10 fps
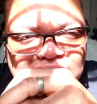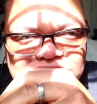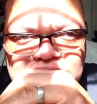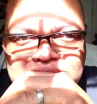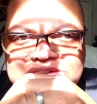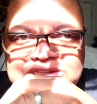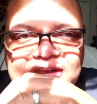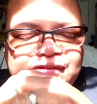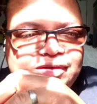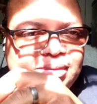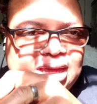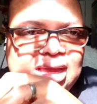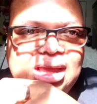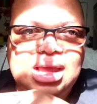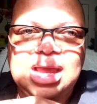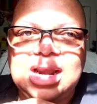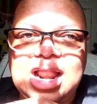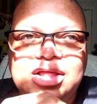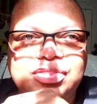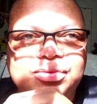She was there for me, and
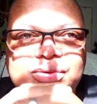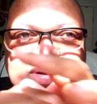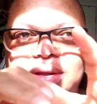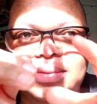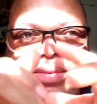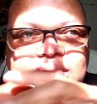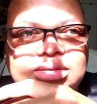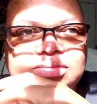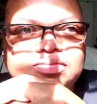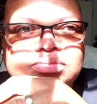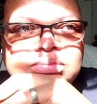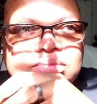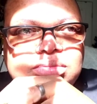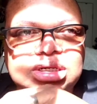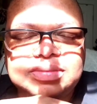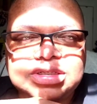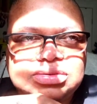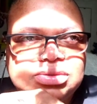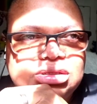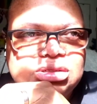I threw up pretty much.
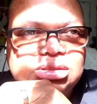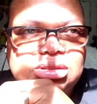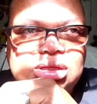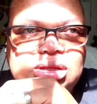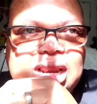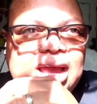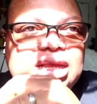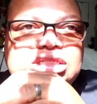Well, like,